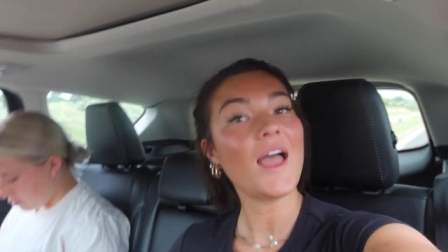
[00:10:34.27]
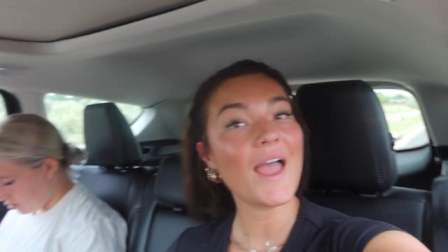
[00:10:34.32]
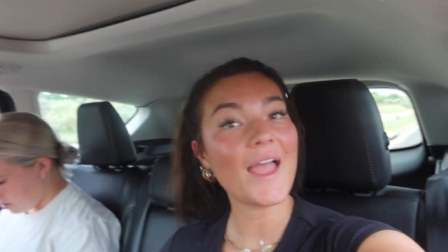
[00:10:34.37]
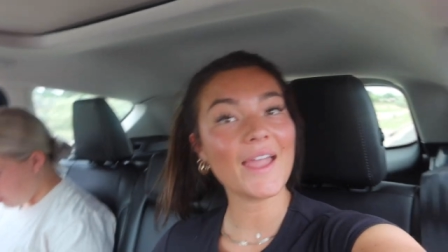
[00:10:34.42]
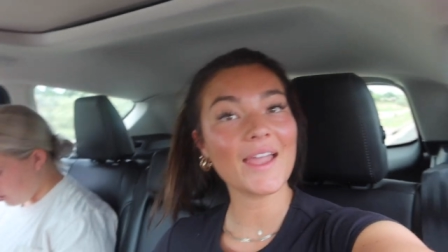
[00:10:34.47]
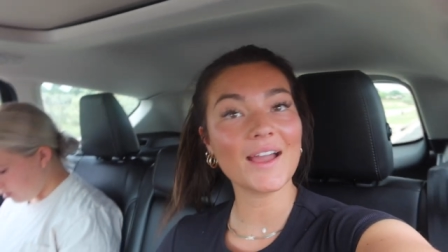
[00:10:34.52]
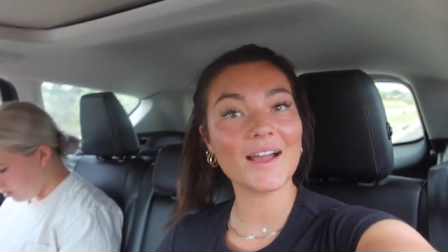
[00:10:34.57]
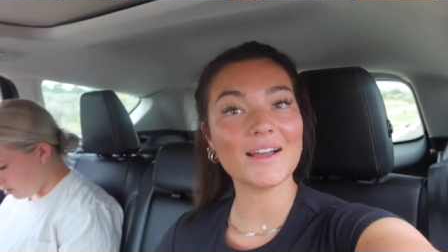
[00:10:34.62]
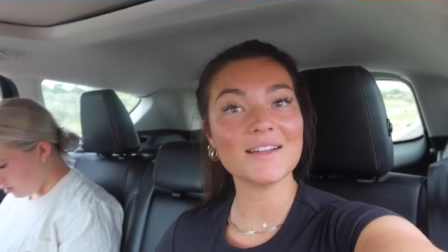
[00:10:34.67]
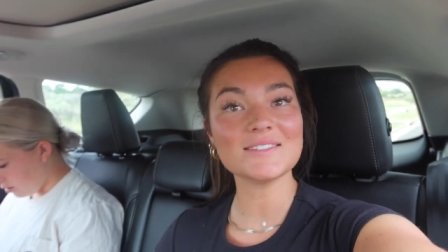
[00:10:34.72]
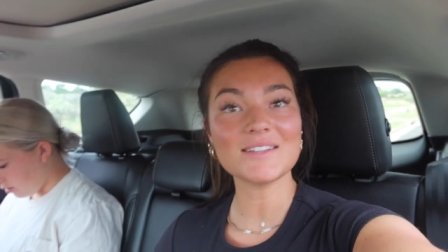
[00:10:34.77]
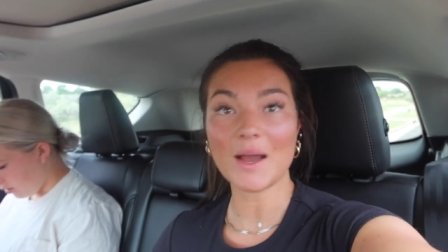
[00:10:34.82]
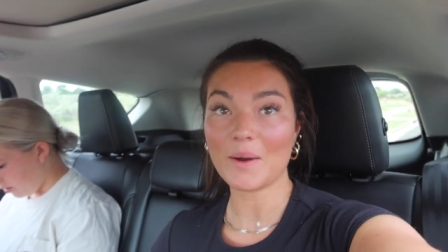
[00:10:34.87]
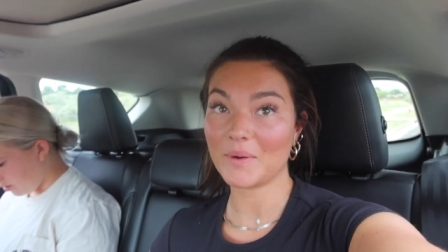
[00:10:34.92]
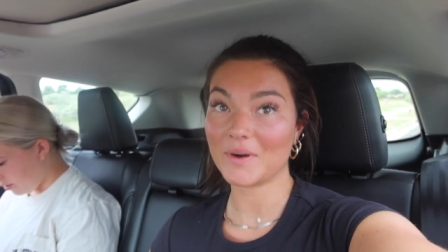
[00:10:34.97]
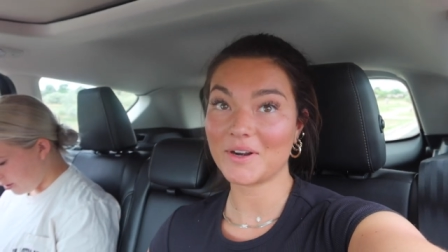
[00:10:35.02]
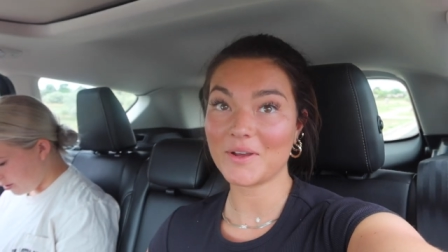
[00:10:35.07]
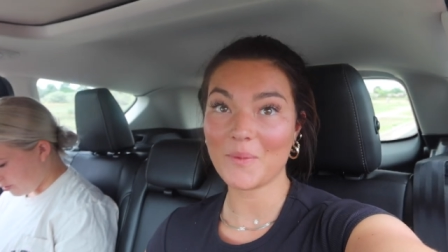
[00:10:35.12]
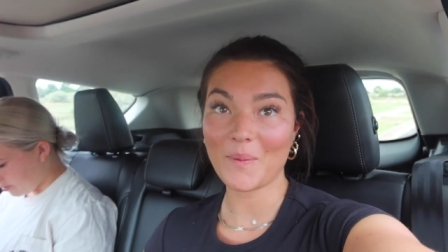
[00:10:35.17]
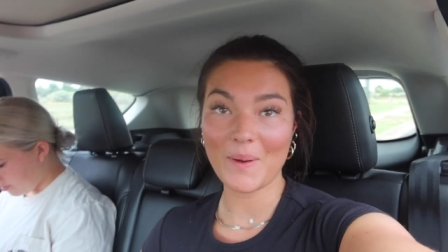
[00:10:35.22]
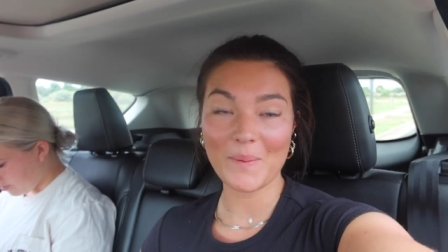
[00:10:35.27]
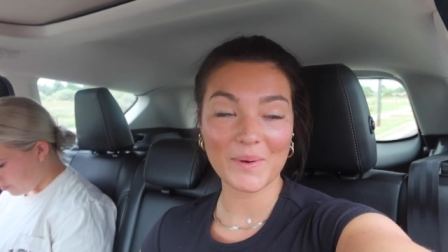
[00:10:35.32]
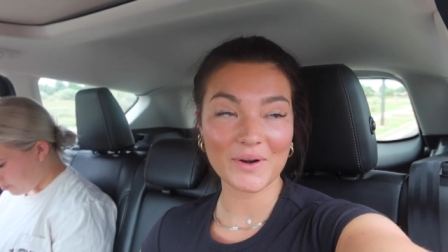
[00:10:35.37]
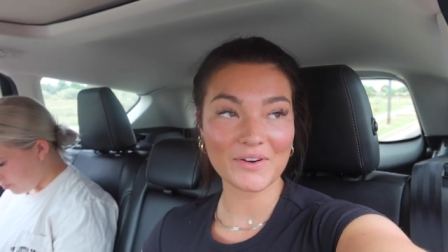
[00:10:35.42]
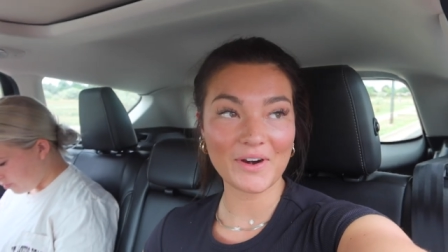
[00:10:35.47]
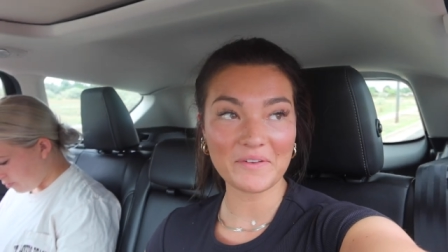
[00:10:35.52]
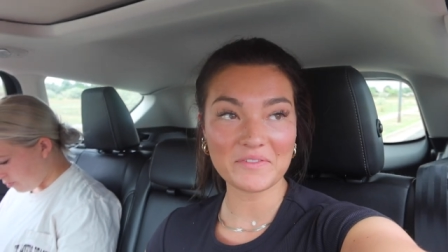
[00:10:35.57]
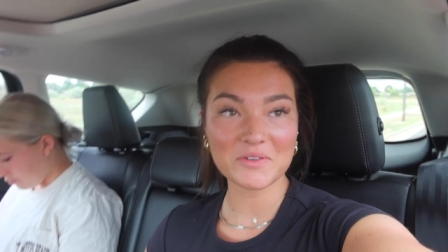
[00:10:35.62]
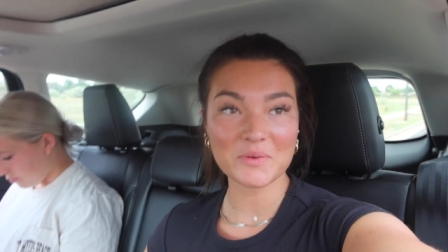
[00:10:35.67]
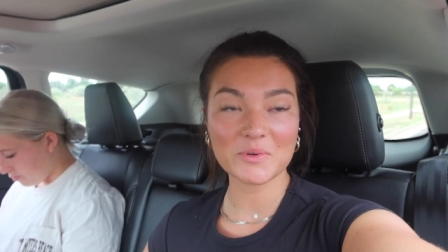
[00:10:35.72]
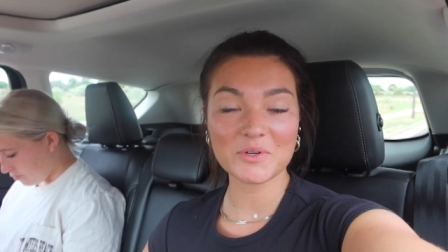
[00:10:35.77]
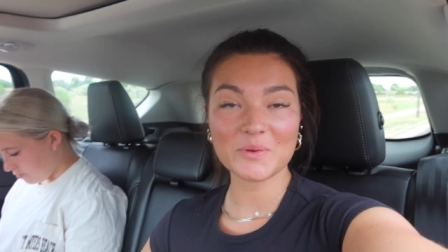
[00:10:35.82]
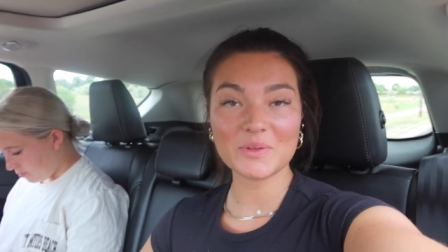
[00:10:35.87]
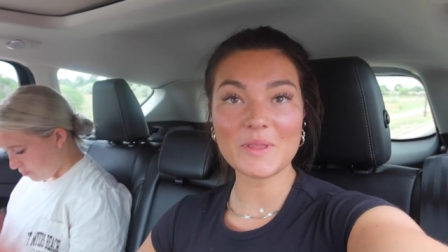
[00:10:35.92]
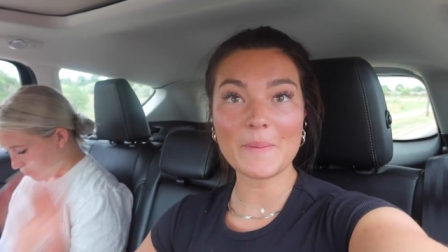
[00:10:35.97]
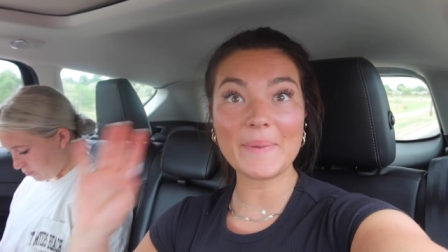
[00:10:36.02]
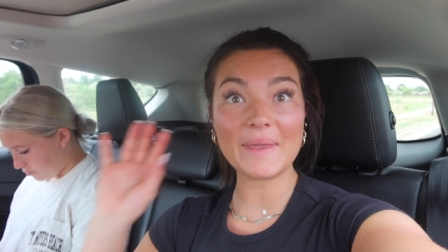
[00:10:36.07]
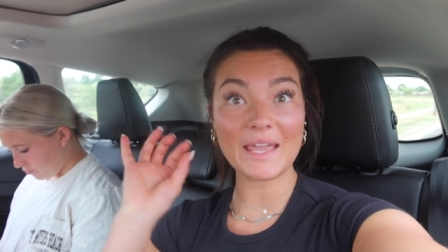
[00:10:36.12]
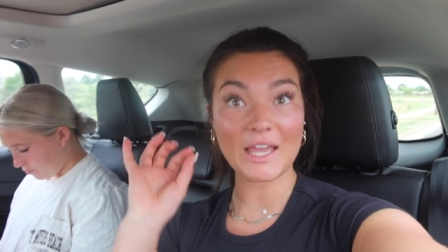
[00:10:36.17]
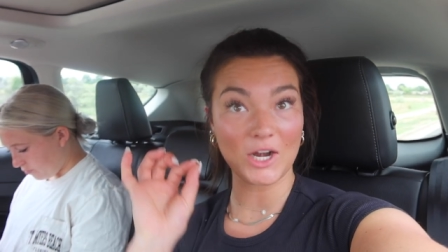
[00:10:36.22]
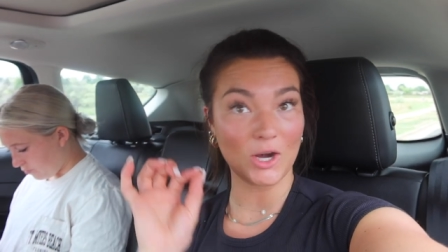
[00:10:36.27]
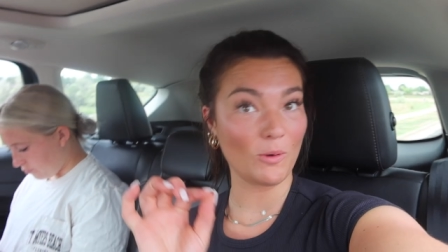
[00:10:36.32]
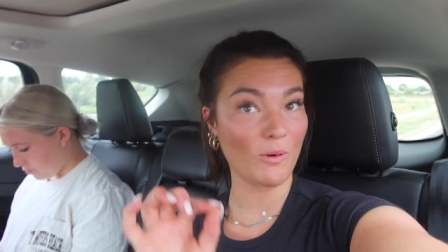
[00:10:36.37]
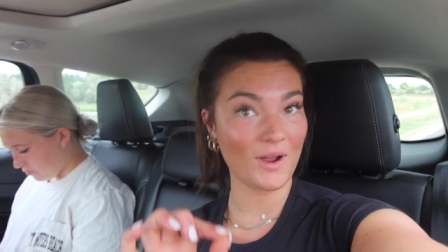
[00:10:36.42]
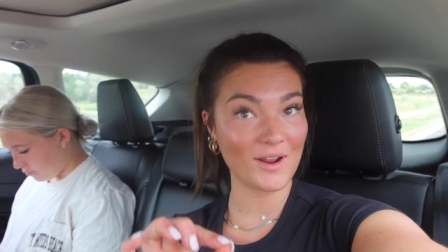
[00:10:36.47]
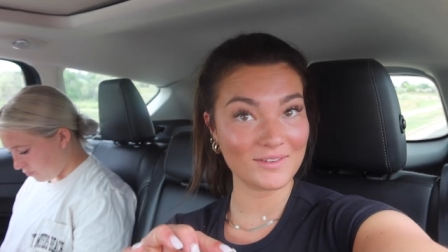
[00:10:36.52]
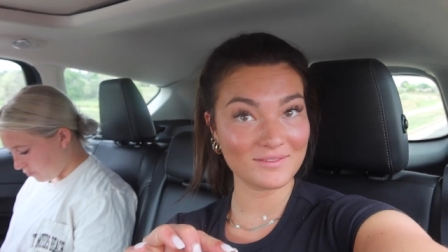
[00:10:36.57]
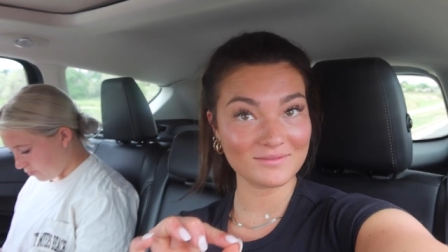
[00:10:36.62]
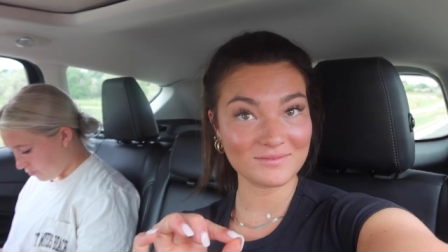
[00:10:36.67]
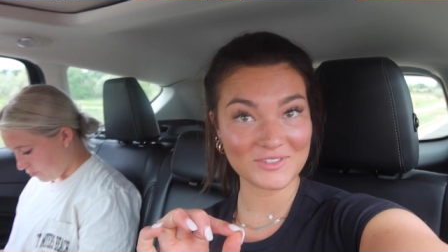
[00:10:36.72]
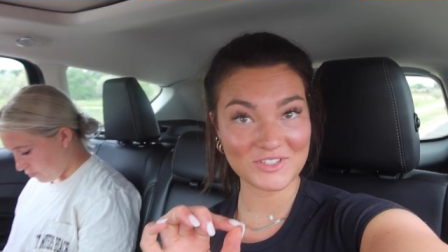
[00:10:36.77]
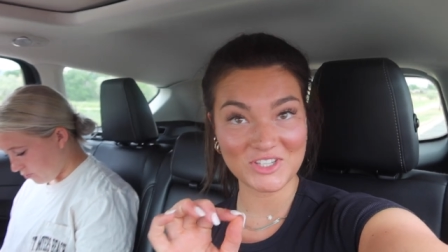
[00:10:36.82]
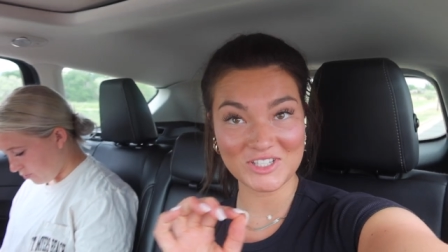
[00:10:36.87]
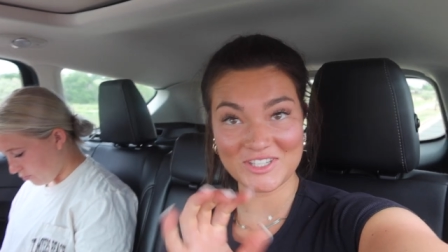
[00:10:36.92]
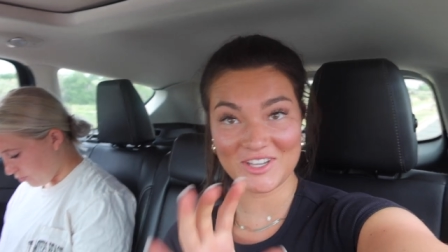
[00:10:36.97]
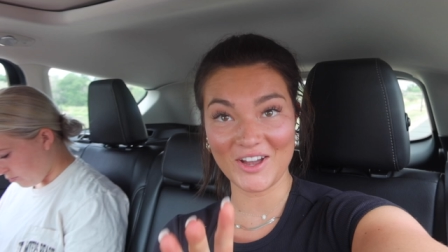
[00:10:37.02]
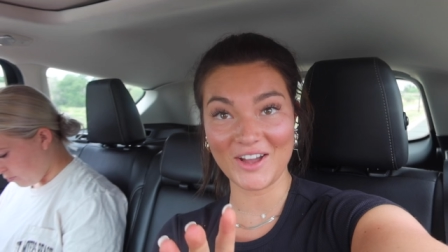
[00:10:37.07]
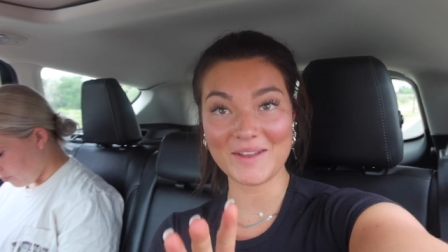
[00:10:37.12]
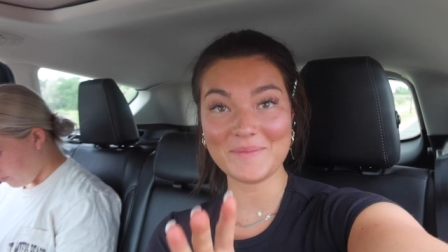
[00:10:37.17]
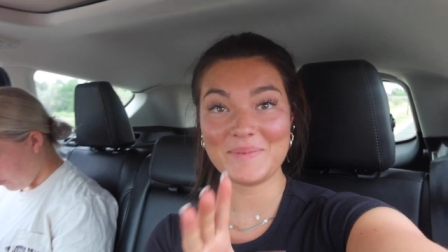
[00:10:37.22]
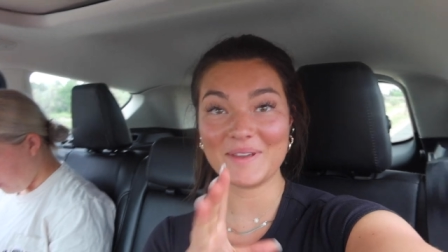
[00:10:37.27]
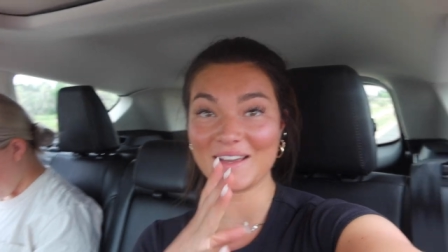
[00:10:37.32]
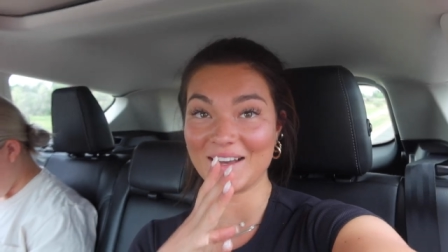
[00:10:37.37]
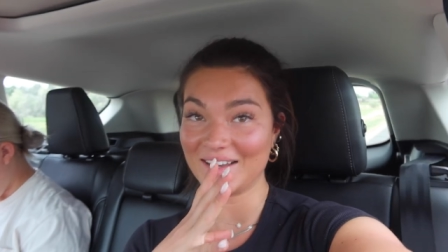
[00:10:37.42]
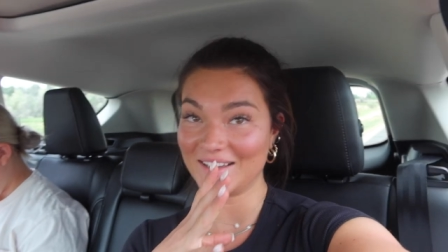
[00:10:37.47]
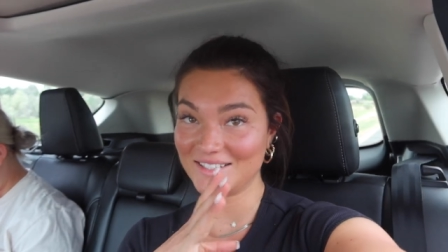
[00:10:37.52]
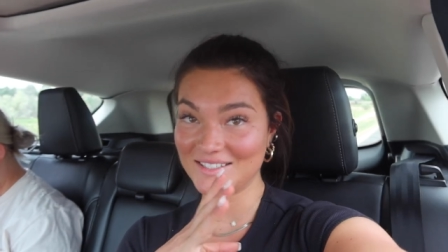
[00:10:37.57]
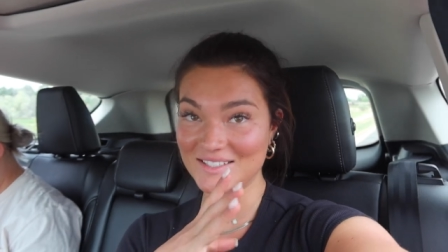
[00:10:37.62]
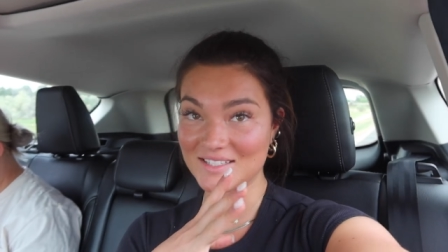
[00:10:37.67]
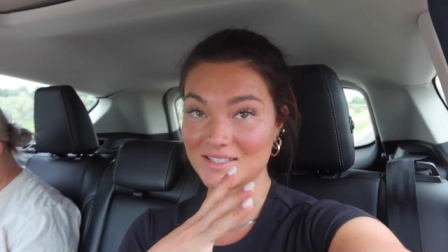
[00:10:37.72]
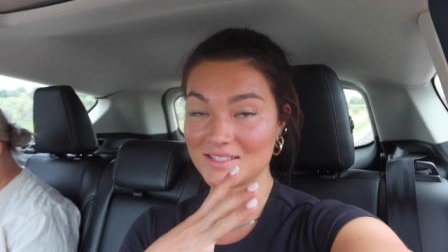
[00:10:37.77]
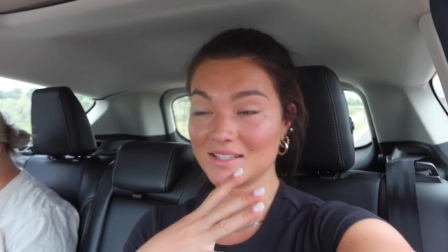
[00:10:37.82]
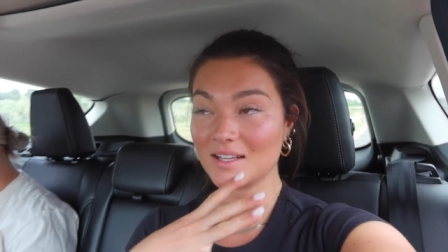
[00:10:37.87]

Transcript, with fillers: And yeah, we're gonna go whitewater rafting. We're doing the beginner one, which is good because